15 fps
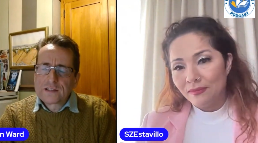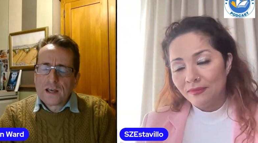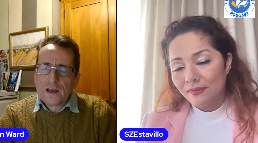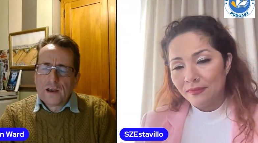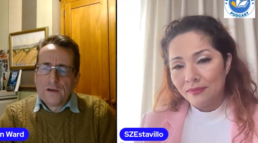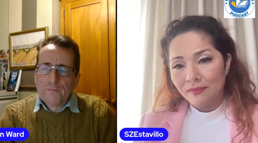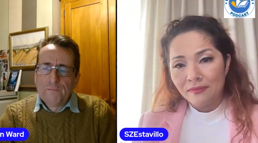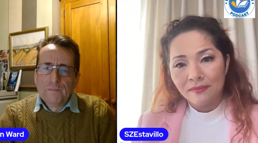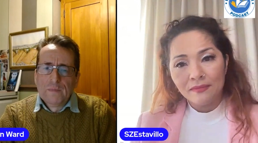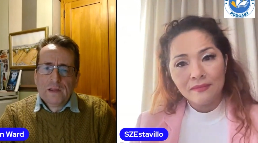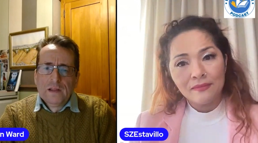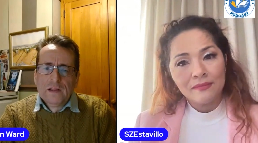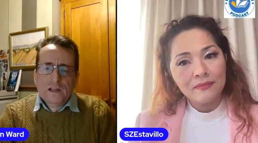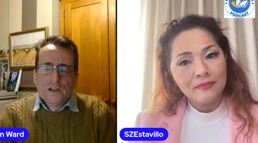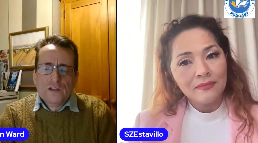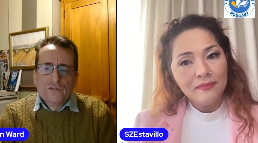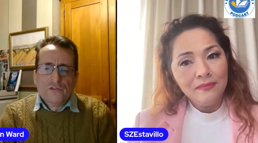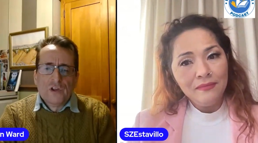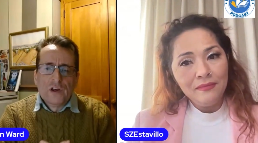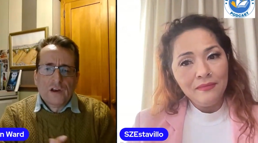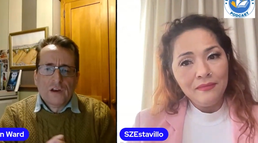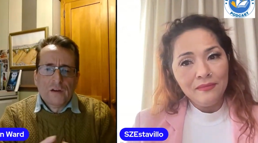Speaker 1: um,
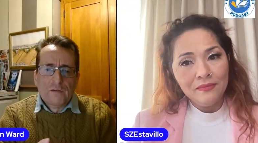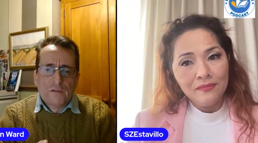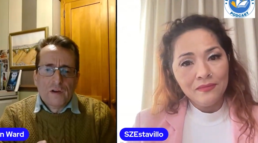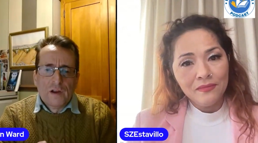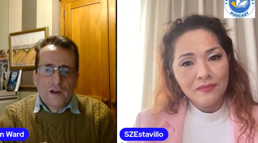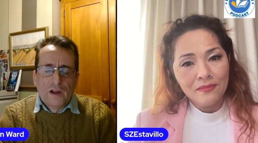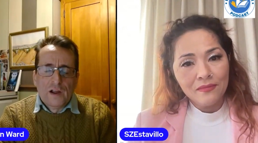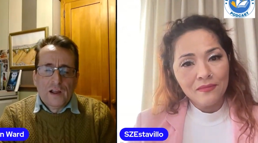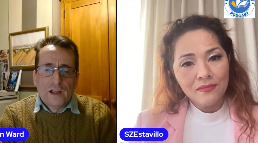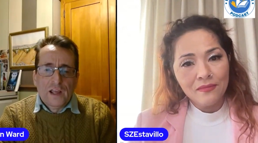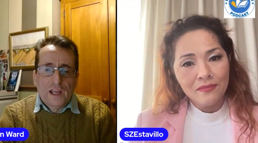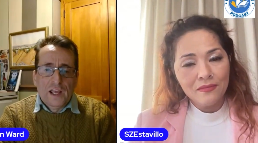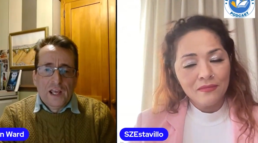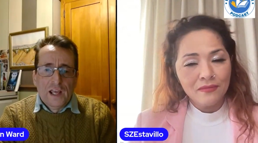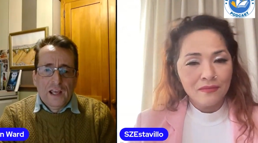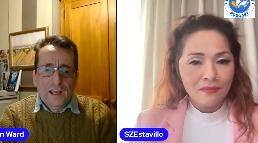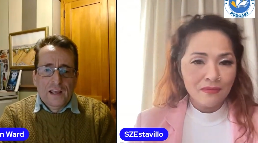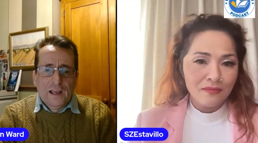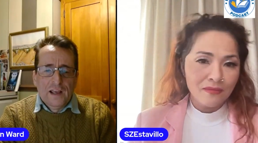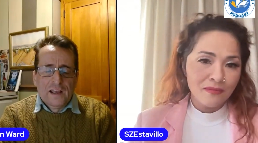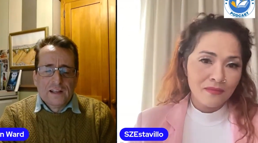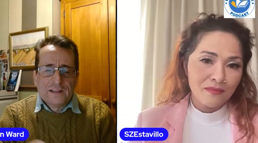that
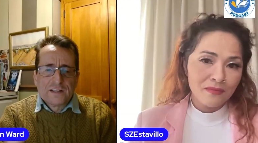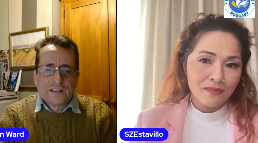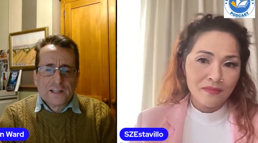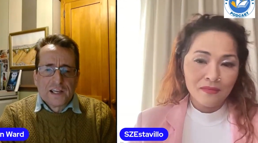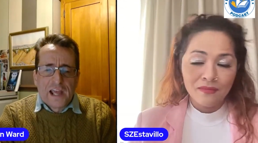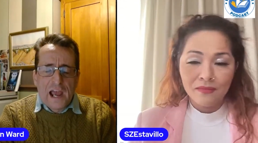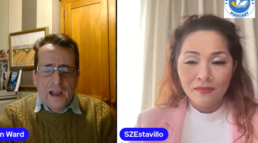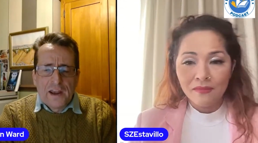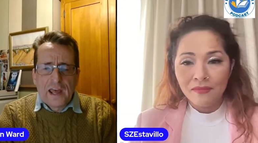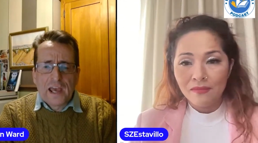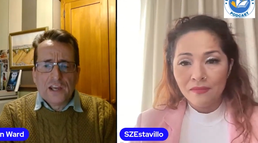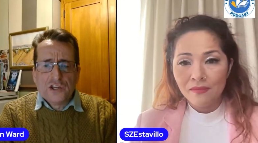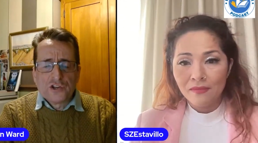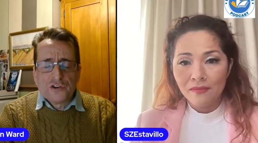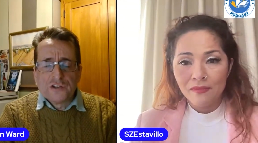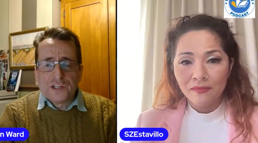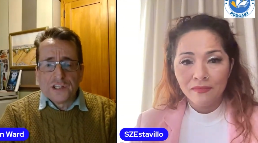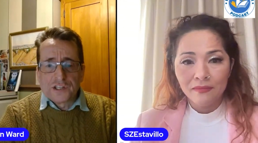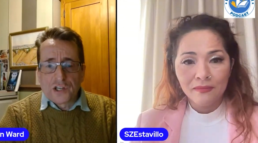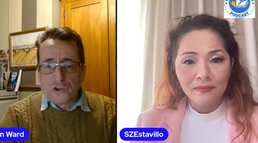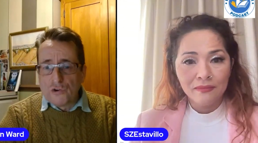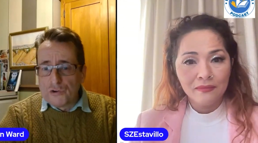to get an agent
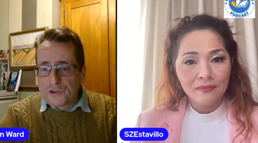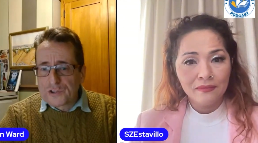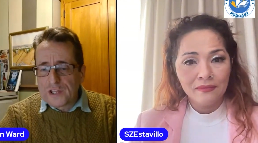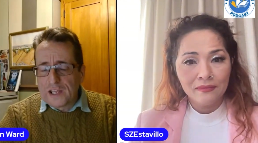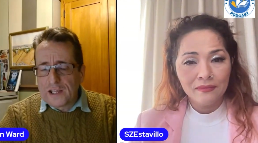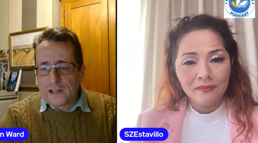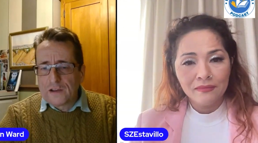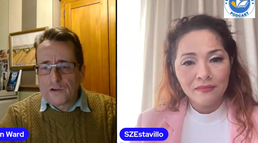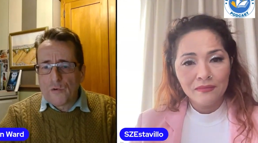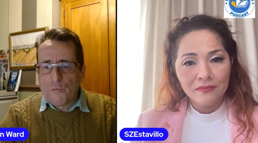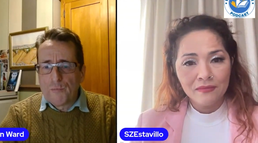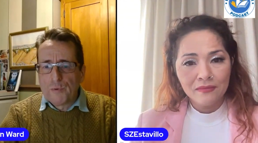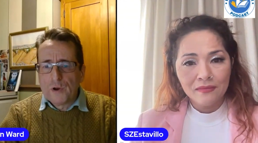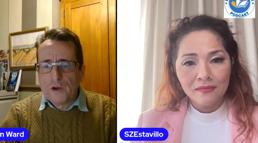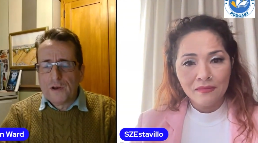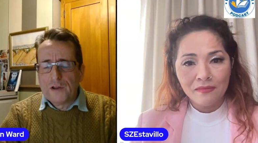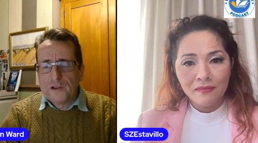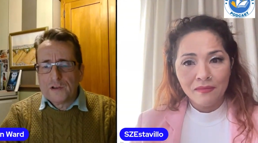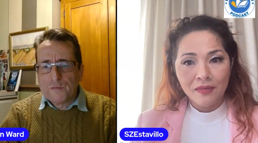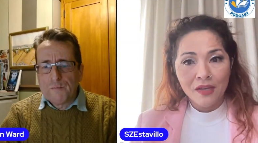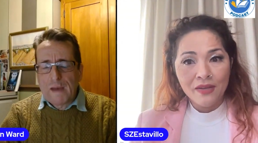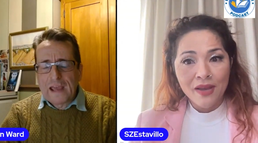is a good thing,
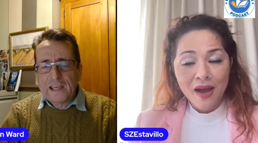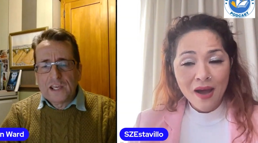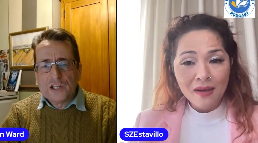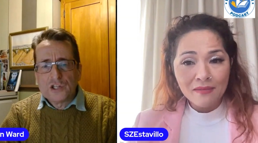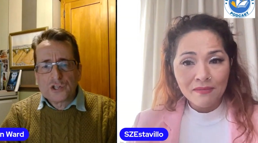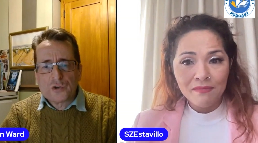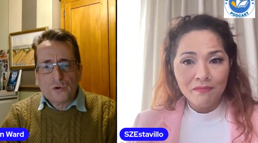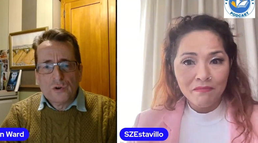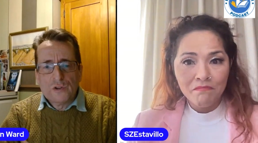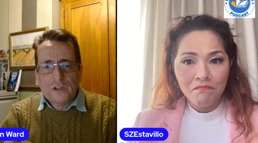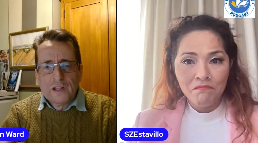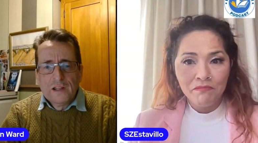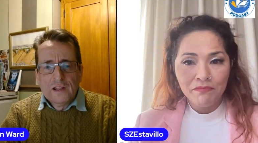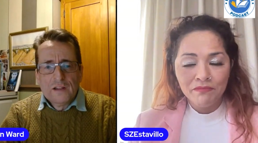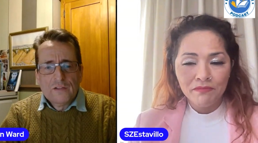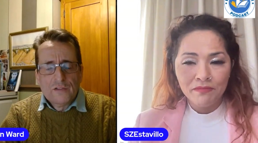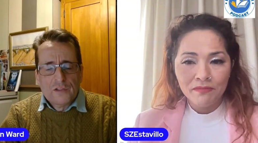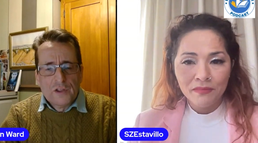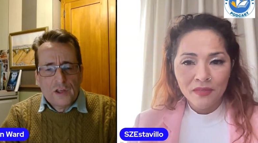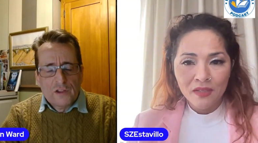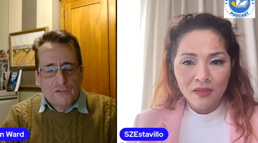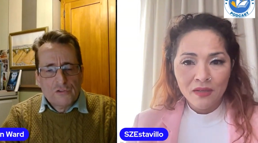but making yep. sure
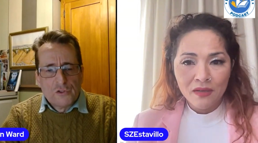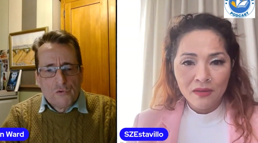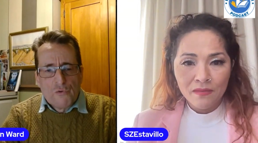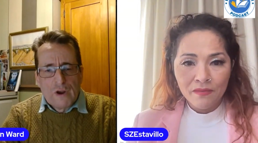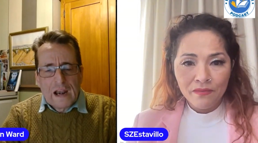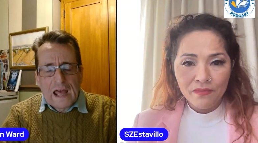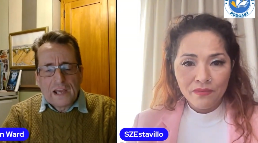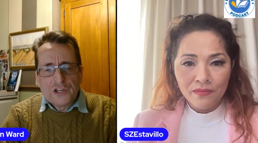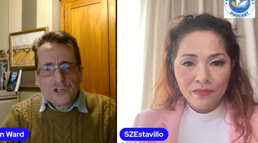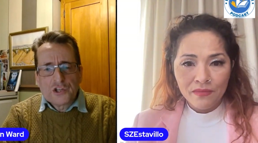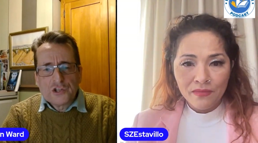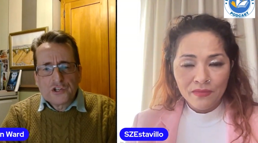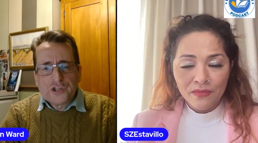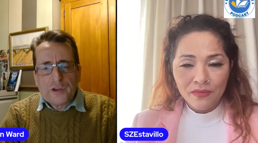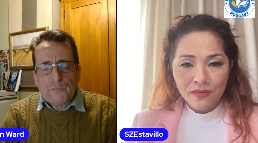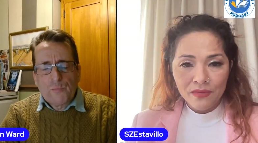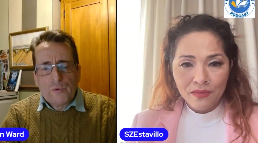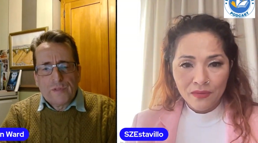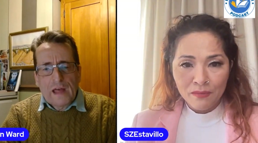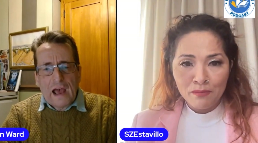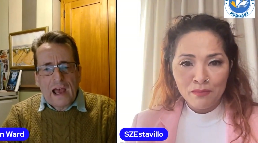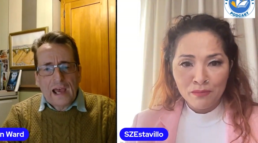the the relationship
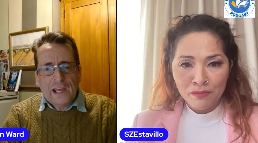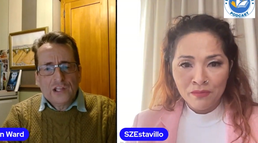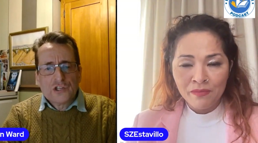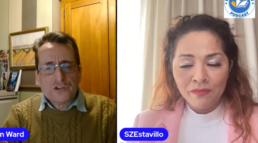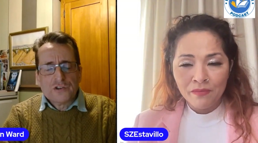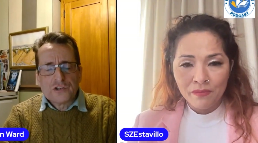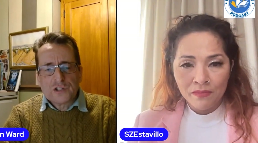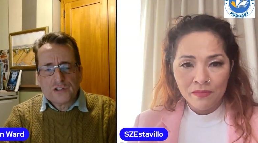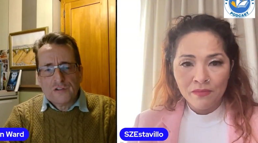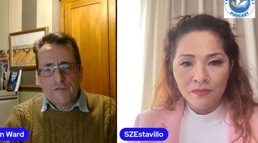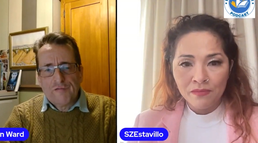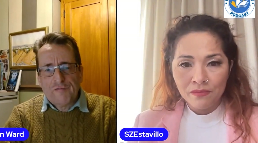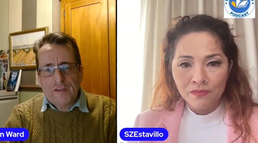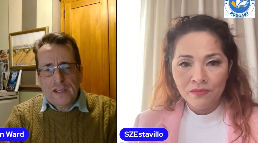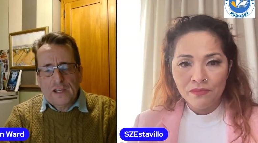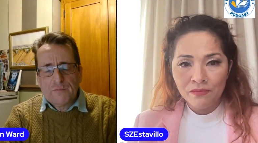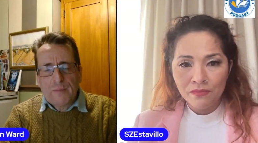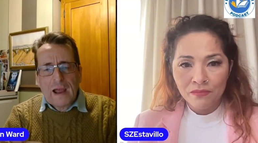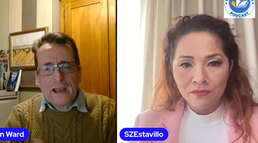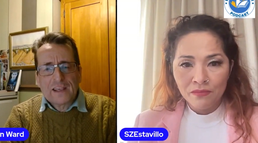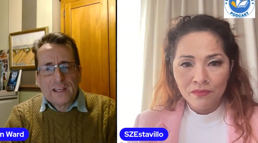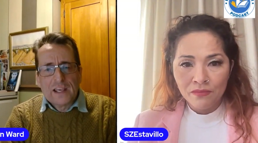with that agent and the
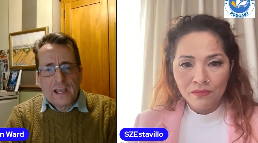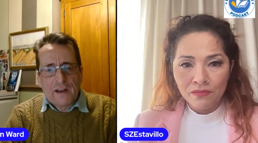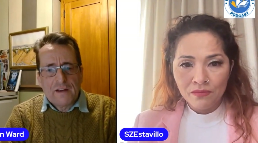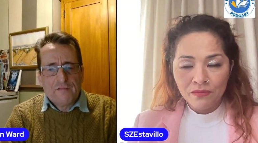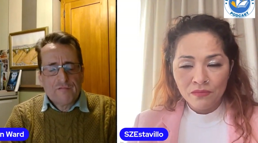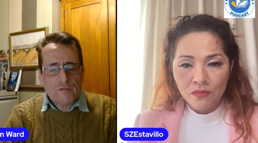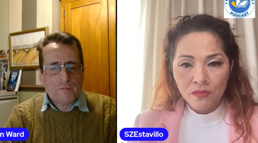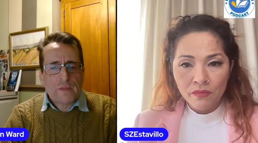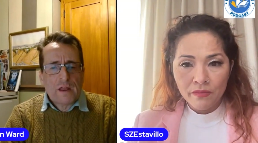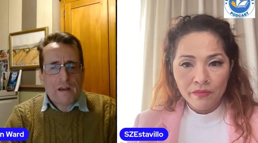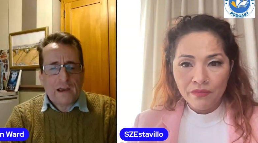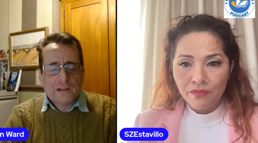feedback you're getting from that